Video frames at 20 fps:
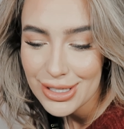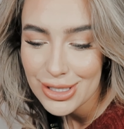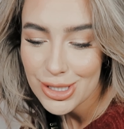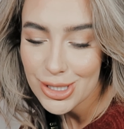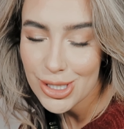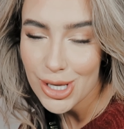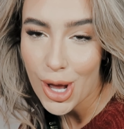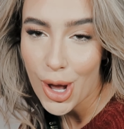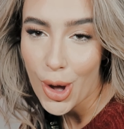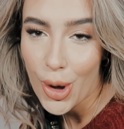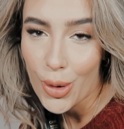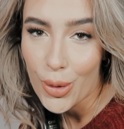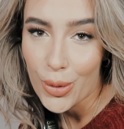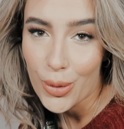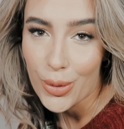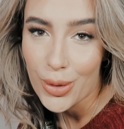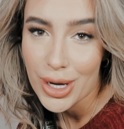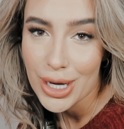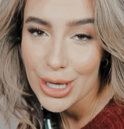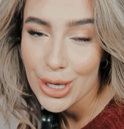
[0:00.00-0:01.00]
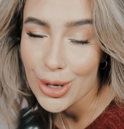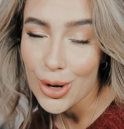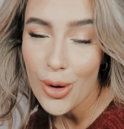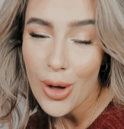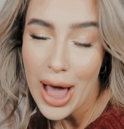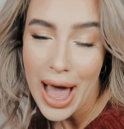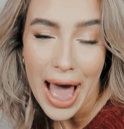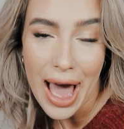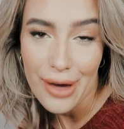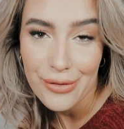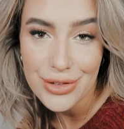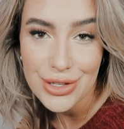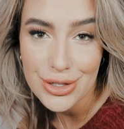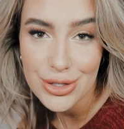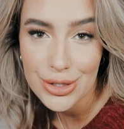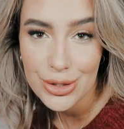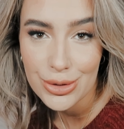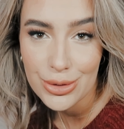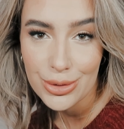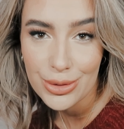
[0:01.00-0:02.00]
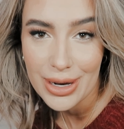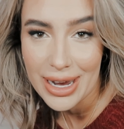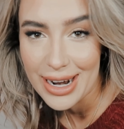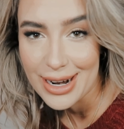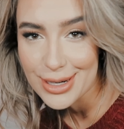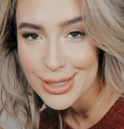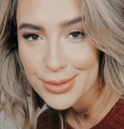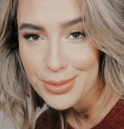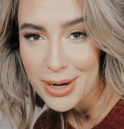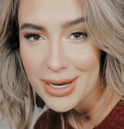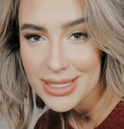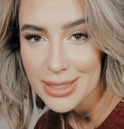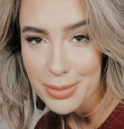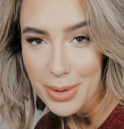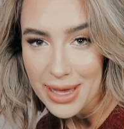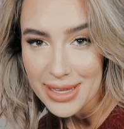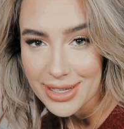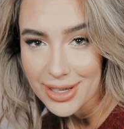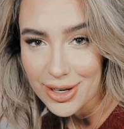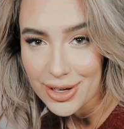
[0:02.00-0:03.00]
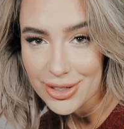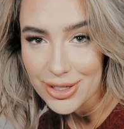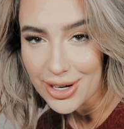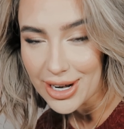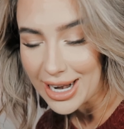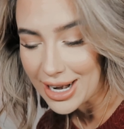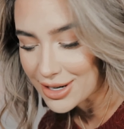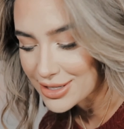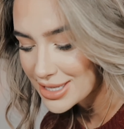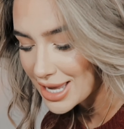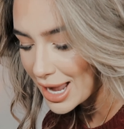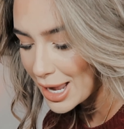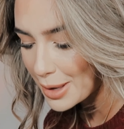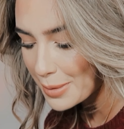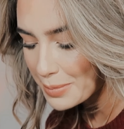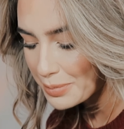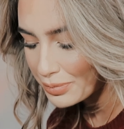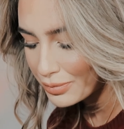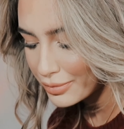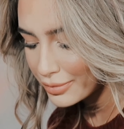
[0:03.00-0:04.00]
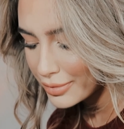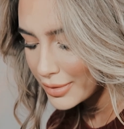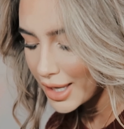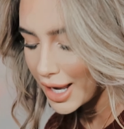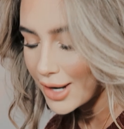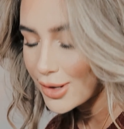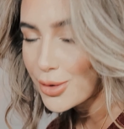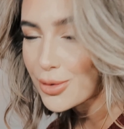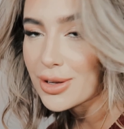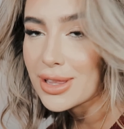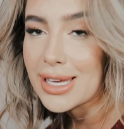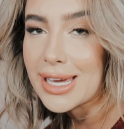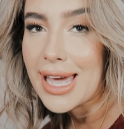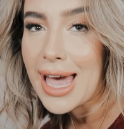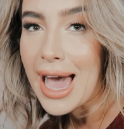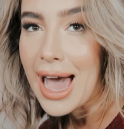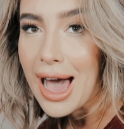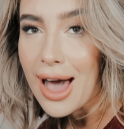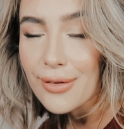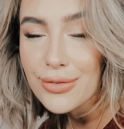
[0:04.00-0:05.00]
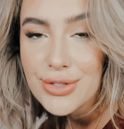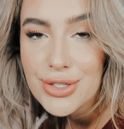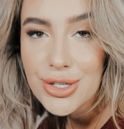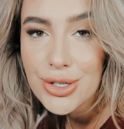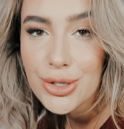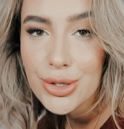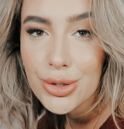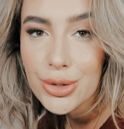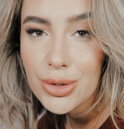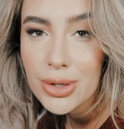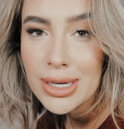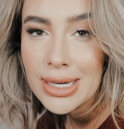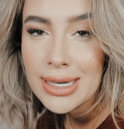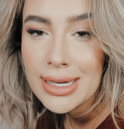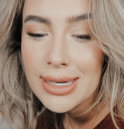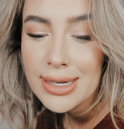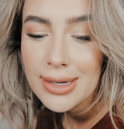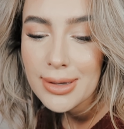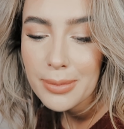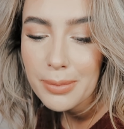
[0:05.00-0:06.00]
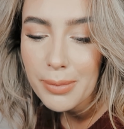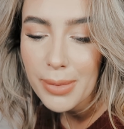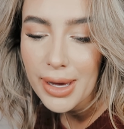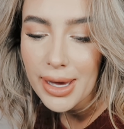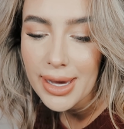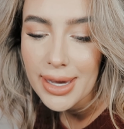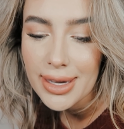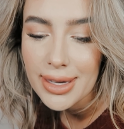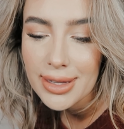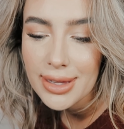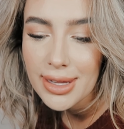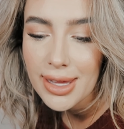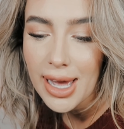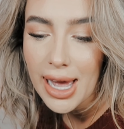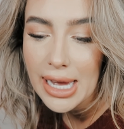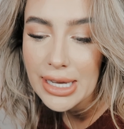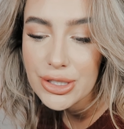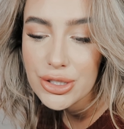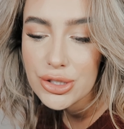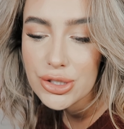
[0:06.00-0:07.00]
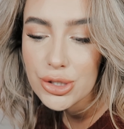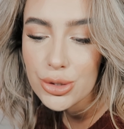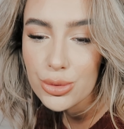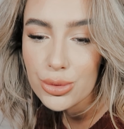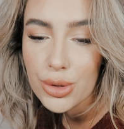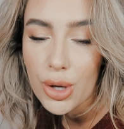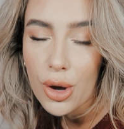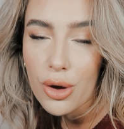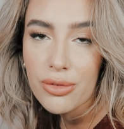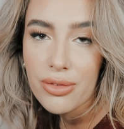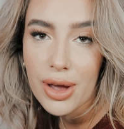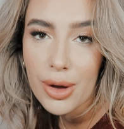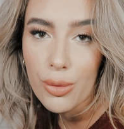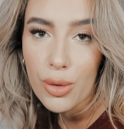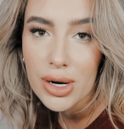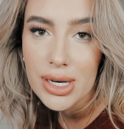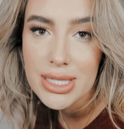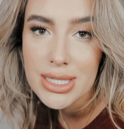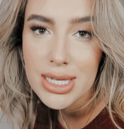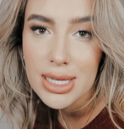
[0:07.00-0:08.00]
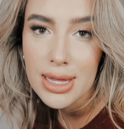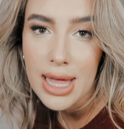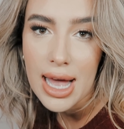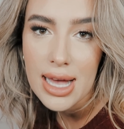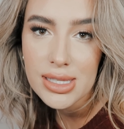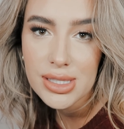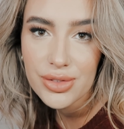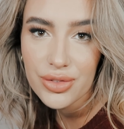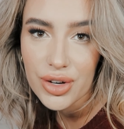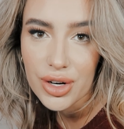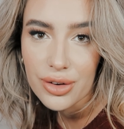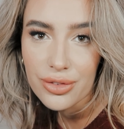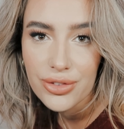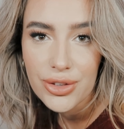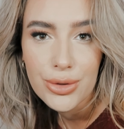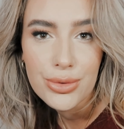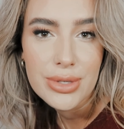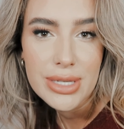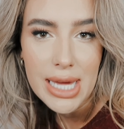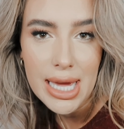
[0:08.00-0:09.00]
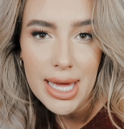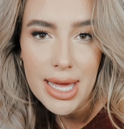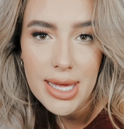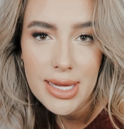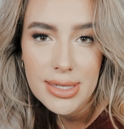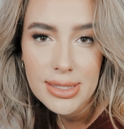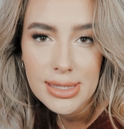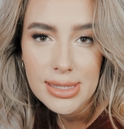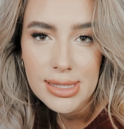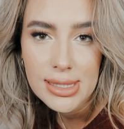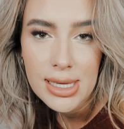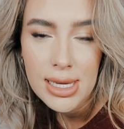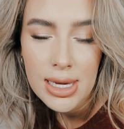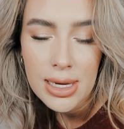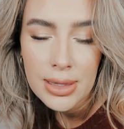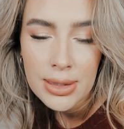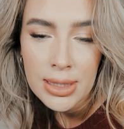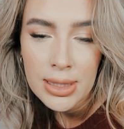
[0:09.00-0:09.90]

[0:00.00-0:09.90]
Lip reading: So you don't have to do hairspray depending on your hair type. I don't really have to, but I do know if I want it to last for a few days,